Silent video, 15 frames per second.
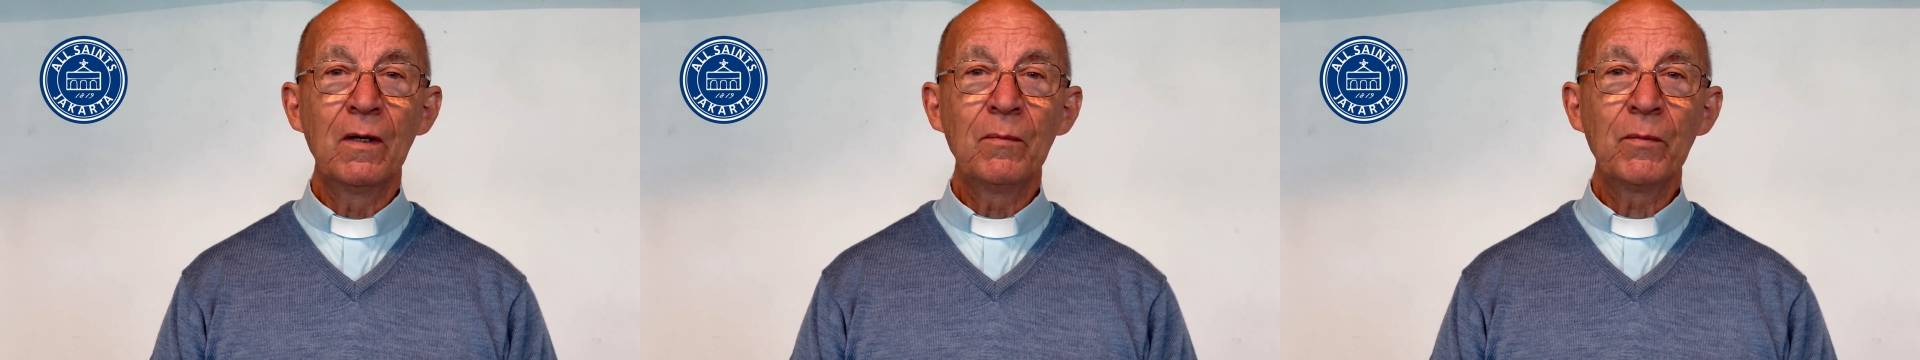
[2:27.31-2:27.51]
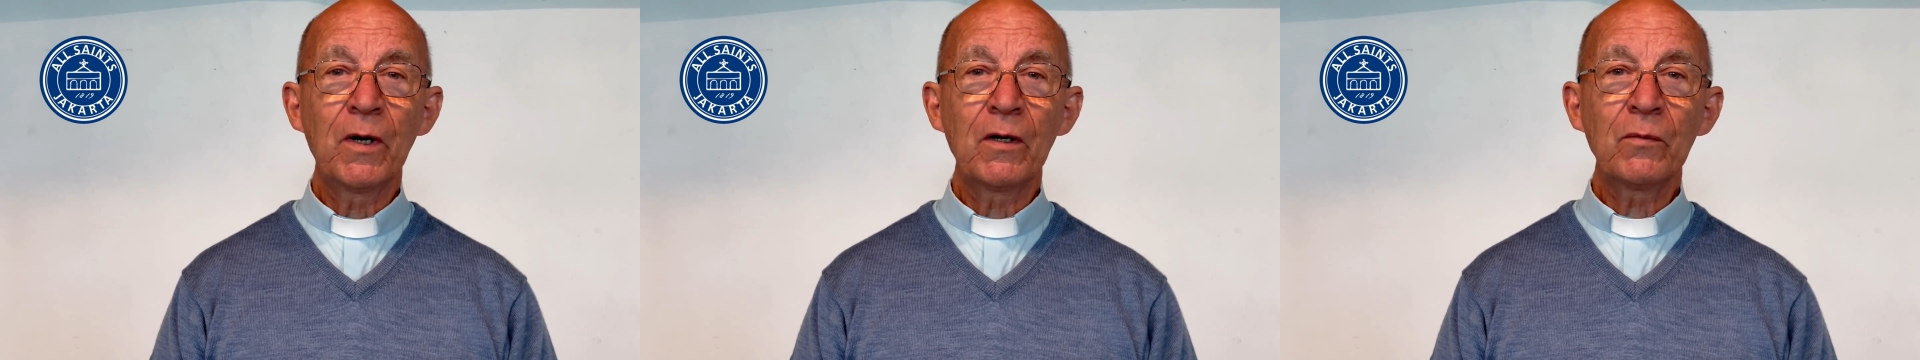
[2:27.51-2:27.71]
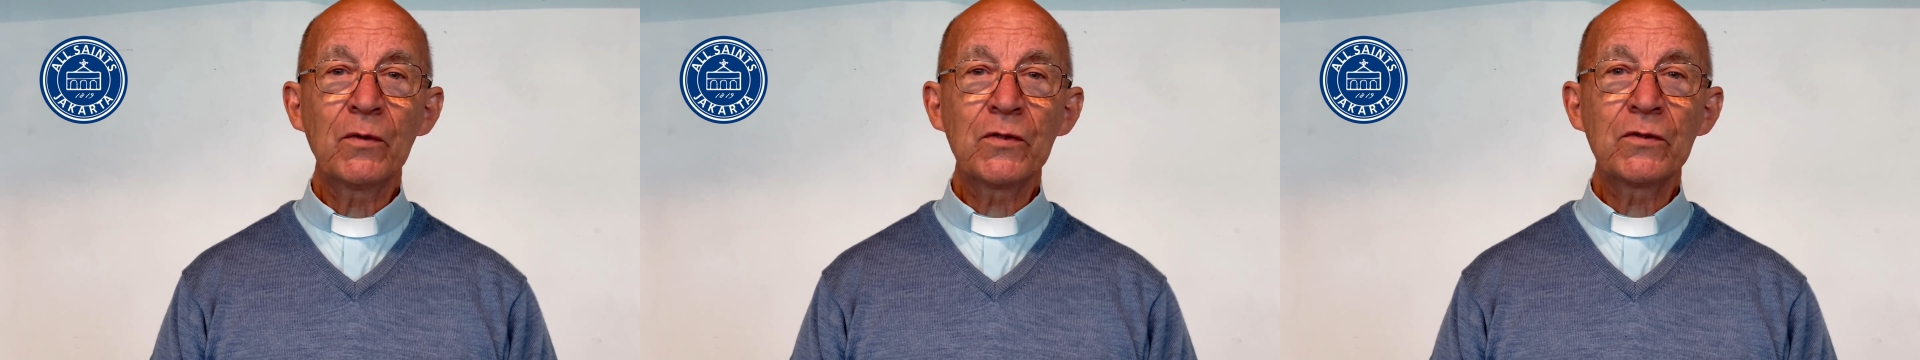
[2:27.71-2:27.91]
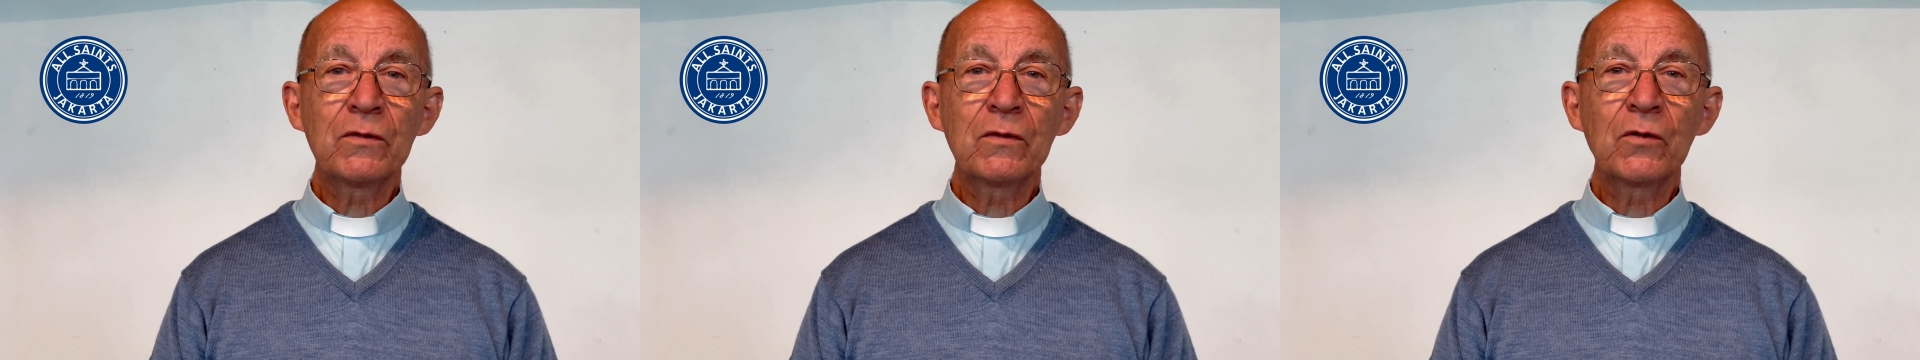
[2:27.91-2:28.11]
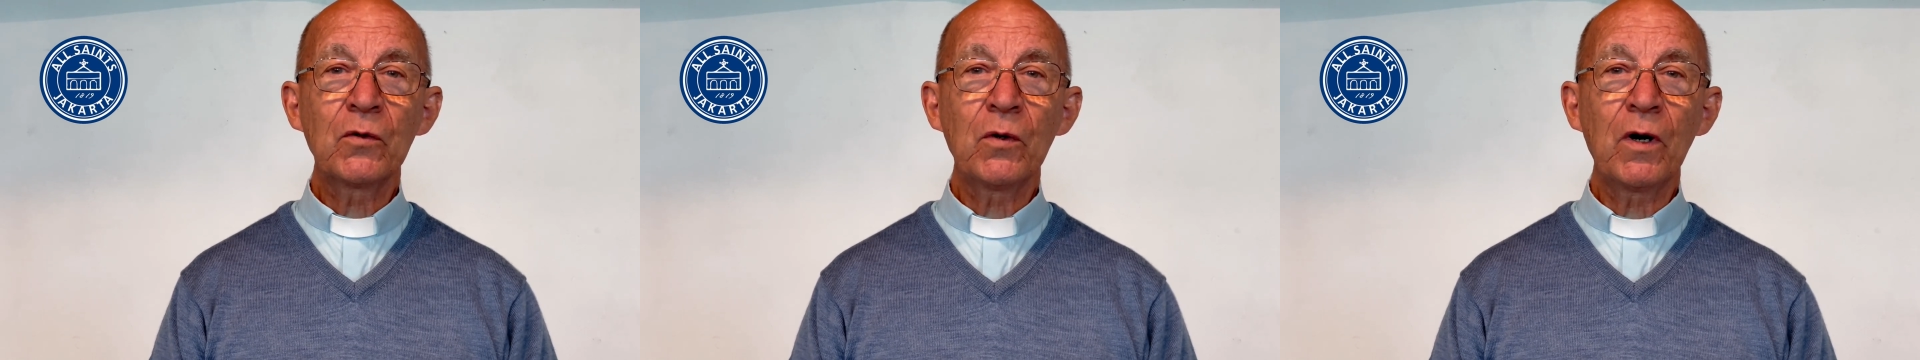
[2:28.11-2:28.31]
But it
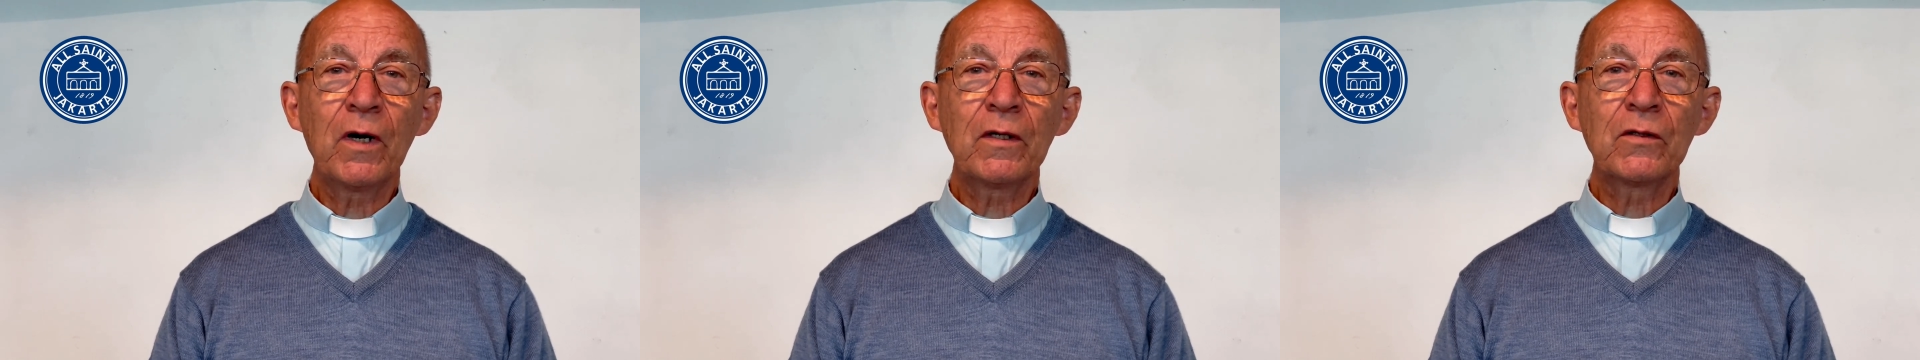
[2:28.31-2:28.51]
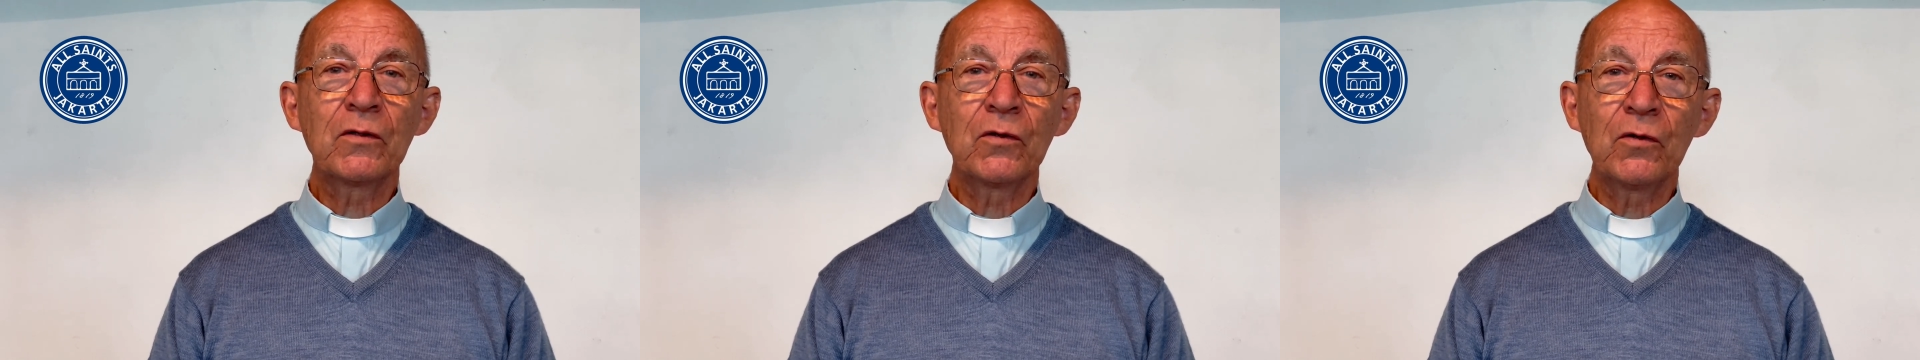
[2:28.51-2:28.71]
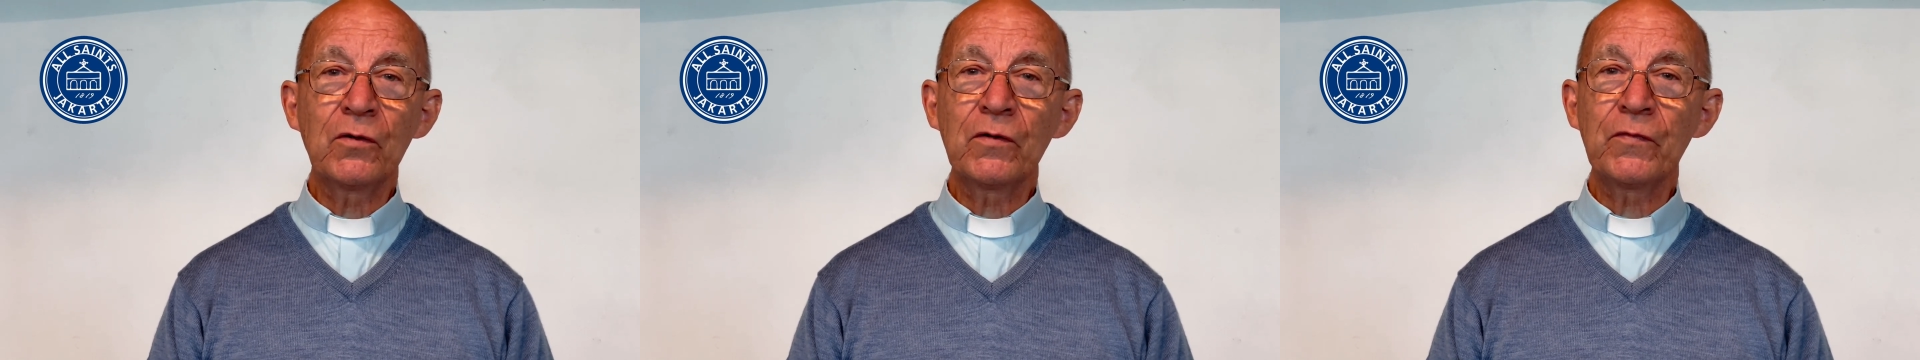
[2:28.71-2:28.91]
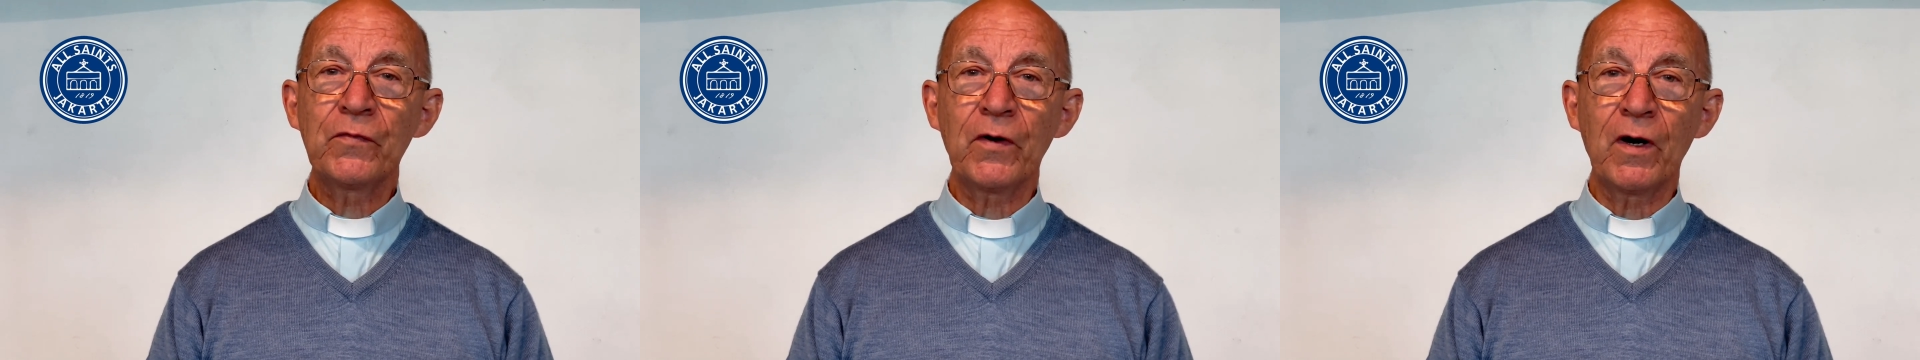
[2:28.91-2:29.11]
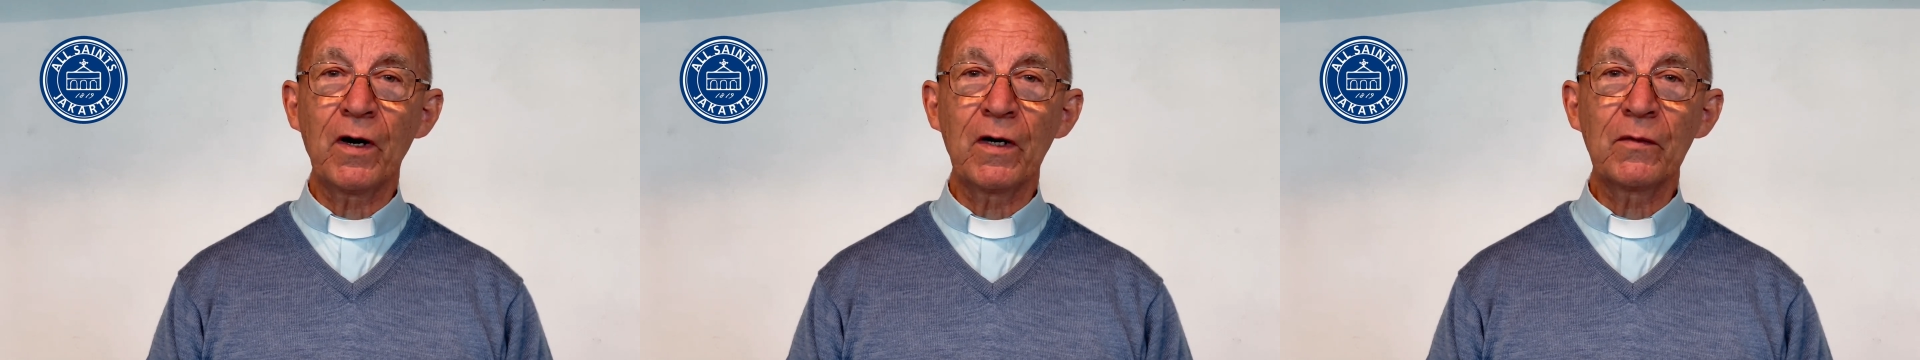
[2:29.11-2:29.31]
wasn't quite
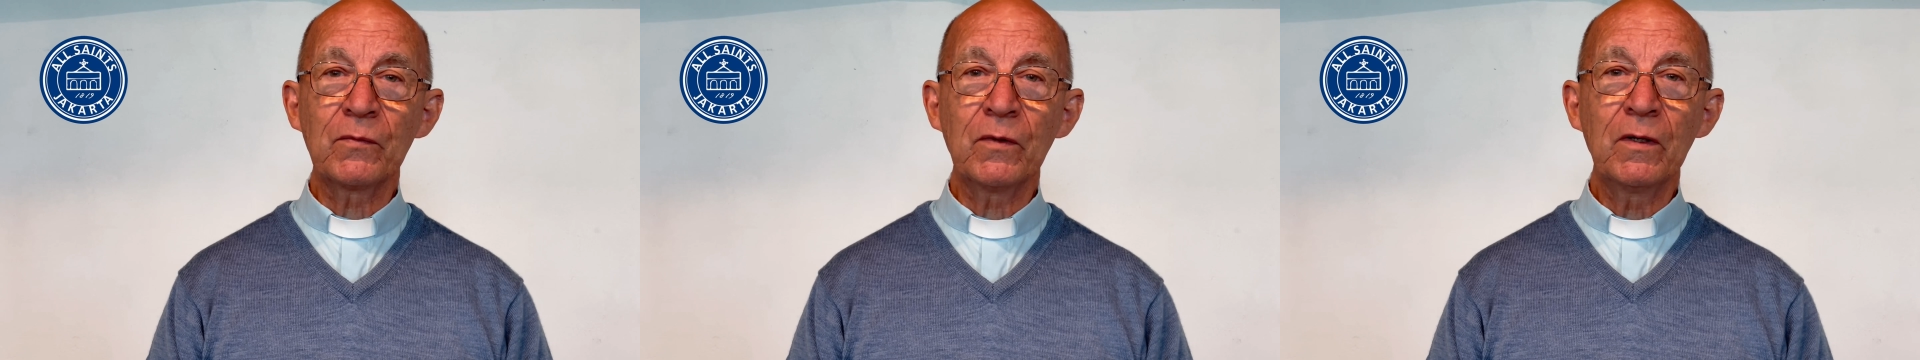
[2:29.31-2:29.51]
glorified.